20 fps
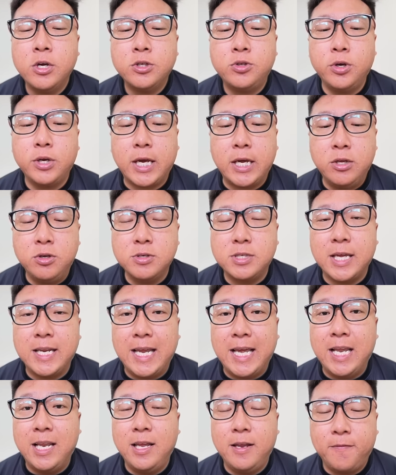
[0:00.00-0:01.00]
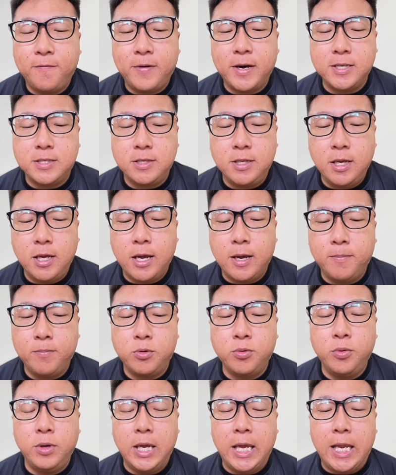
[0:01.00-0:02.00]
So you can use an Elite Fast TM
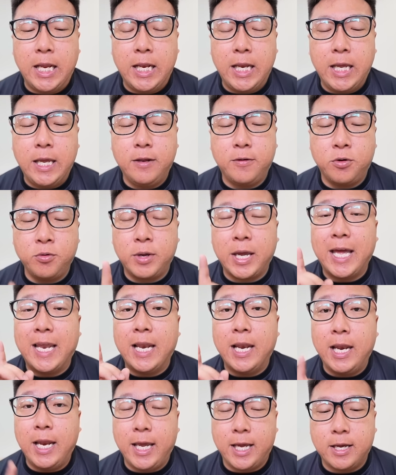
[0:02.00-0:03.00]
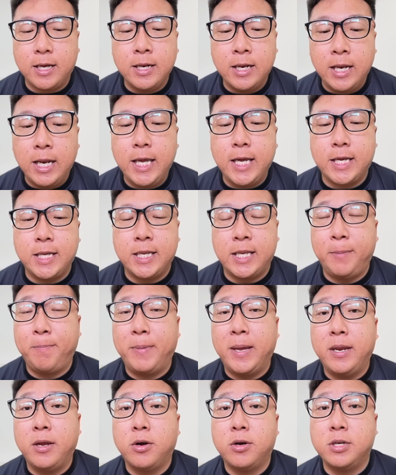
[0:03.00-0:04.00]
to Elite to get Lick. Lick,
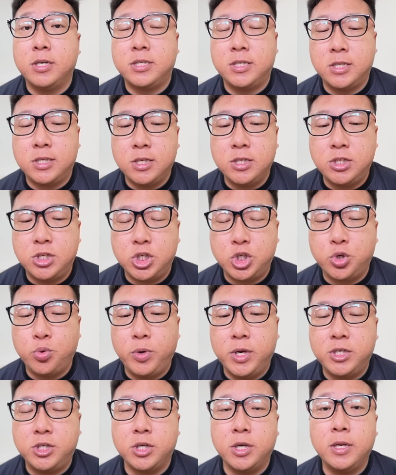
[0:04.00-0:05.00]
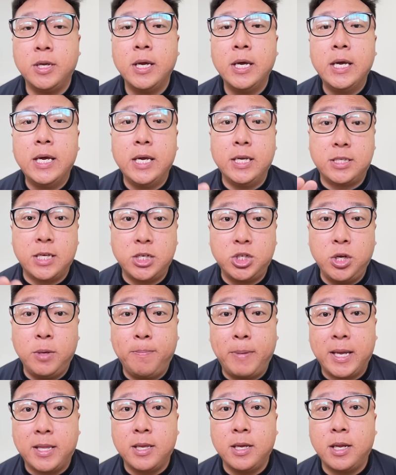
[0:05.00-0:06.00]
depending on the certain situation, is
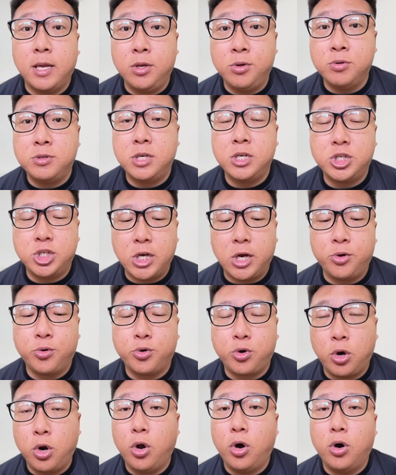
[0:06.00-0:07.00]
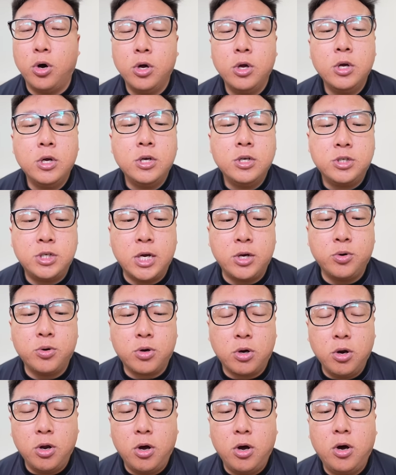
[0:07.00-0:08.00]
actually better than using Shadow Claw. Shadow
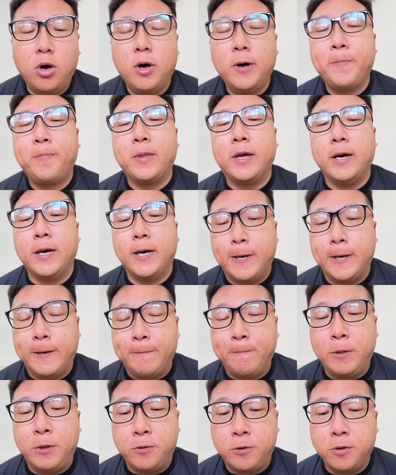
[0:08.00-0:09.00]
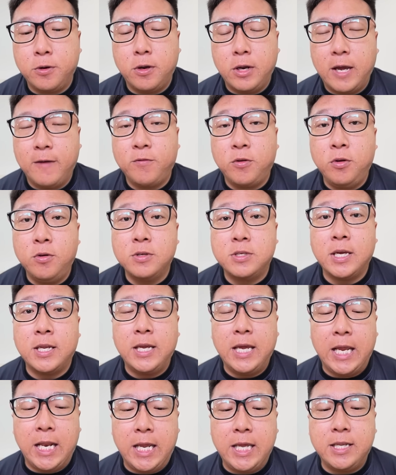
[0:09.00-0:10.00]
Claw, you do not have to use an
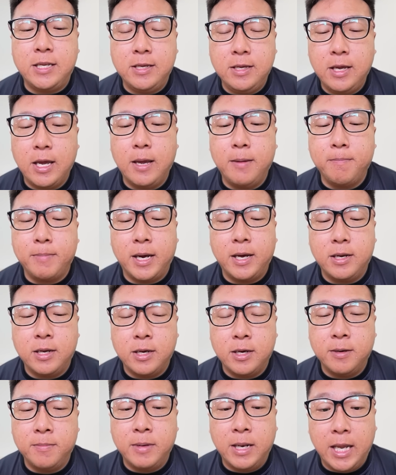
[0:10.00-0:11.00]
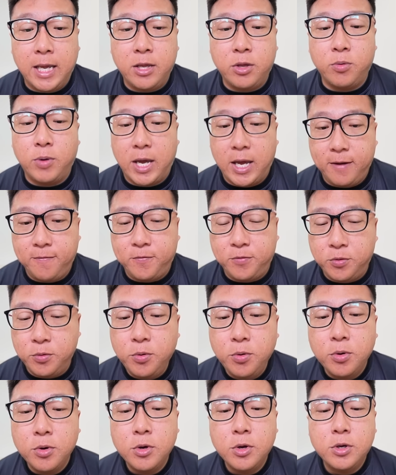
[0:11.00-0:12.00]
Elite TM, but Lick you have
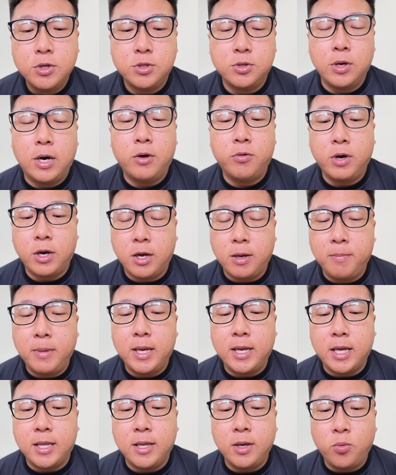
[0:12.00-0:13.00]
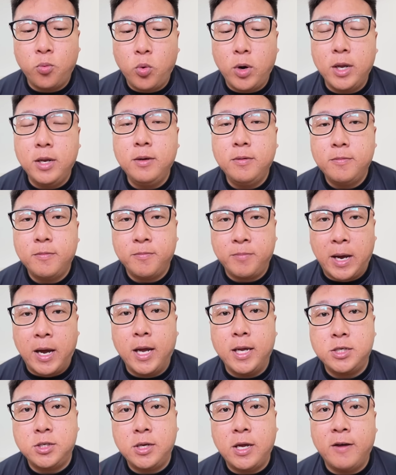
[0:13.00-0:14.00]
to. So I'll recommend getting one.
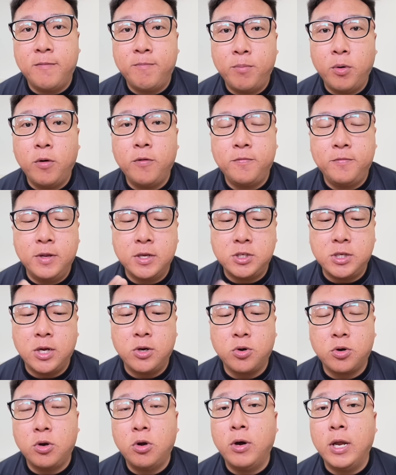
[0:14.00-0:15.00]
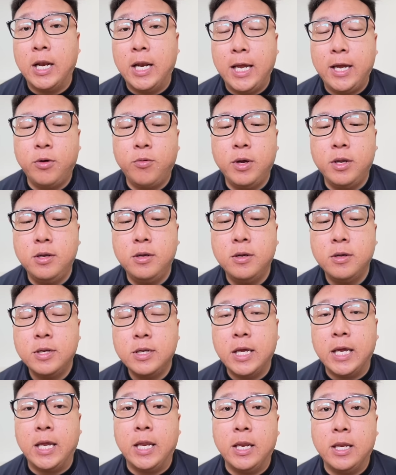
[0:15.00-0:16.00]
I actually have both the Shadow Claw and Lick one.
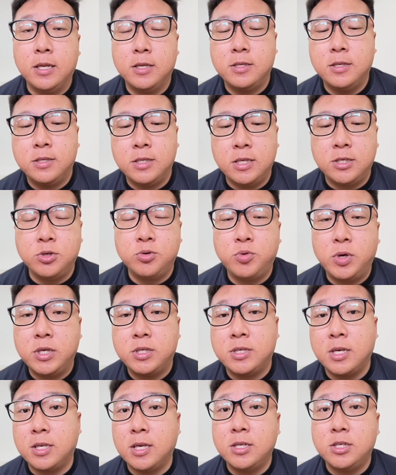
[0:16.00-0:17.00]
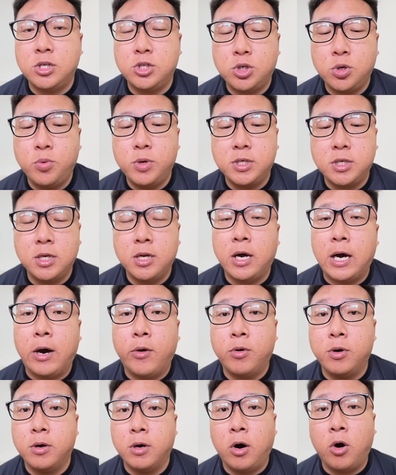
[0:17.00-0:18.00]
In certain situation, I
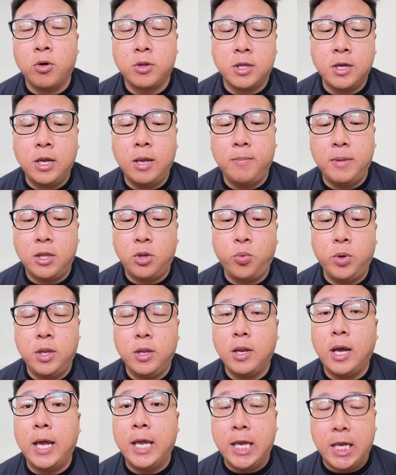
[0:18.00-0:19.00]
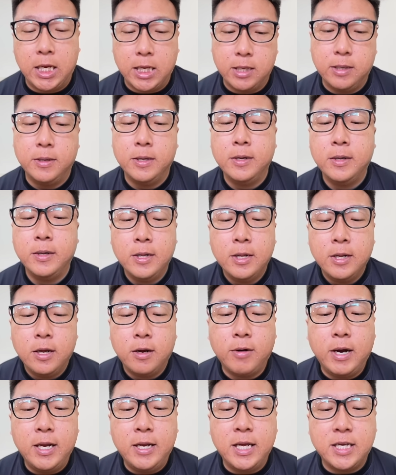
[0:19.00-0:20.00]
will alternate between either.
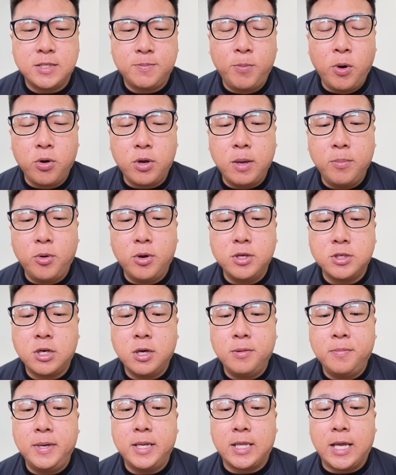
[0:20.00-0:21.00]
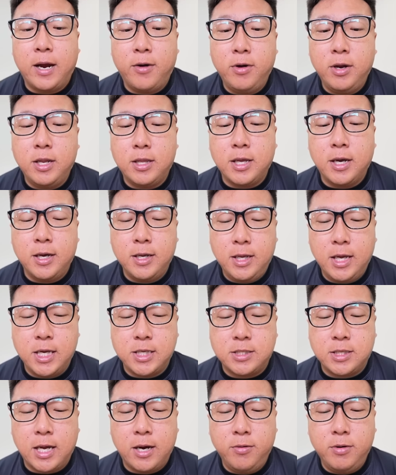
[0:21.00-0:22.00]
Alright, next Pokemon is going to be Tyranitar.
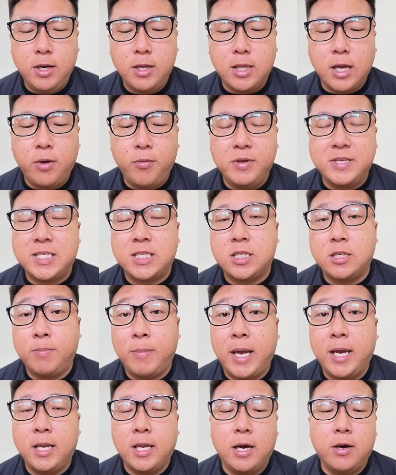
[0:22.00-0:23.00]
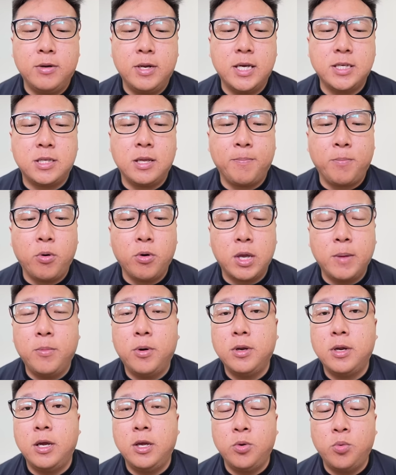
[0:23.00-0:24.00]
Yes, Tyranitar is Smackdown. That's the
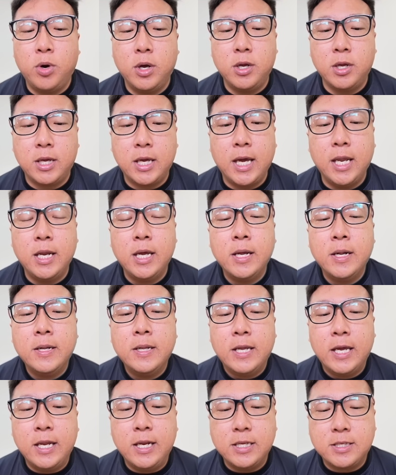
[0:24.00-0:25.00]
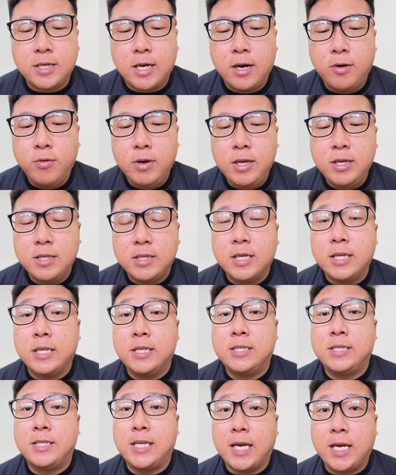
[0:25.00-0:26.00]
Pokemon that you want to get. It is currently the
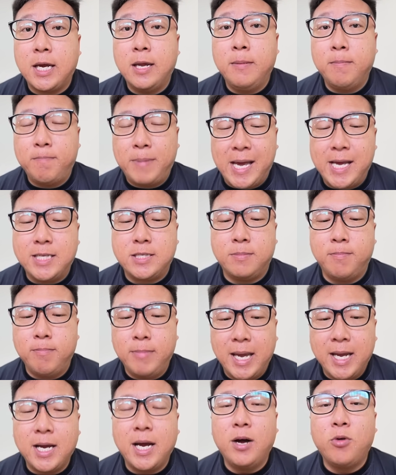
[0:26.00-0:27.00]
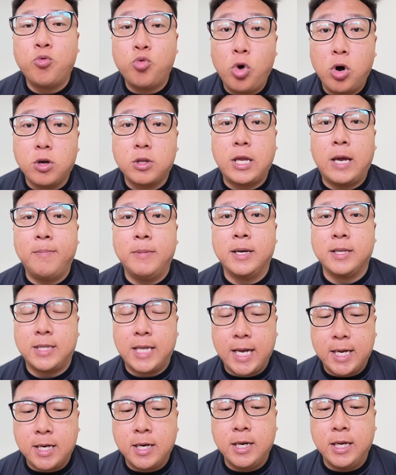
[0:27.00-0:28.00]
second best Mega Rock type
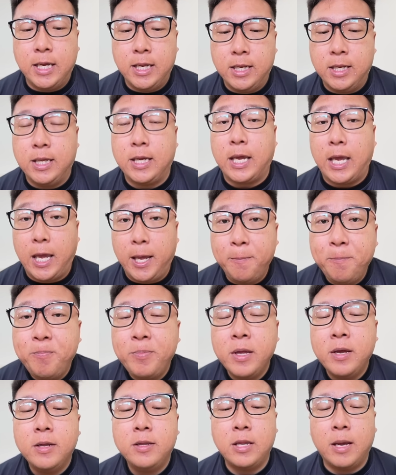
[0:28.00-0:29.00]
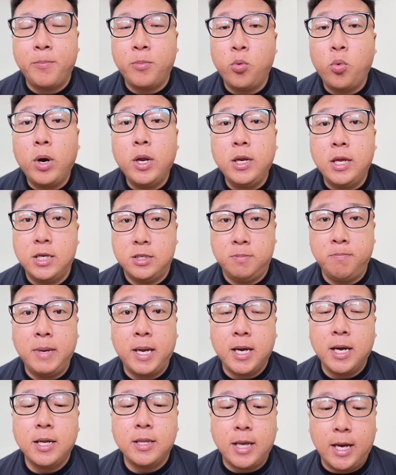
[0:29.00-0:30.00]
attacker in the game. #1 is
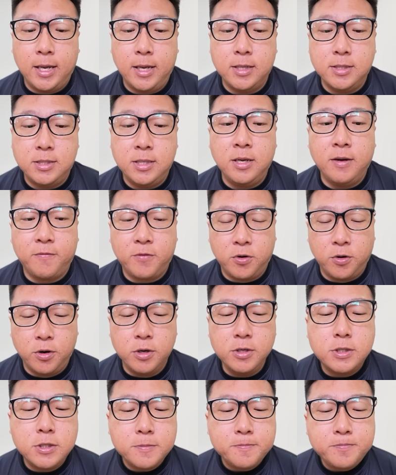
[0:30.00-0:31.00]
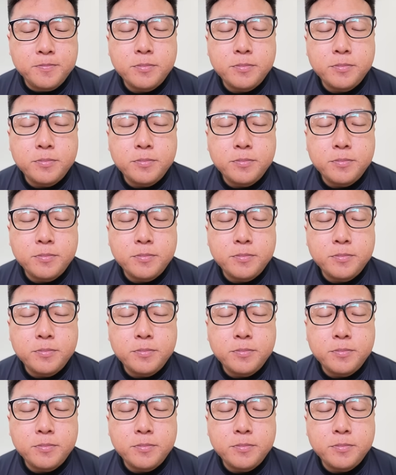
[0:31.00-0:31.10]
Mega Diancie, of course.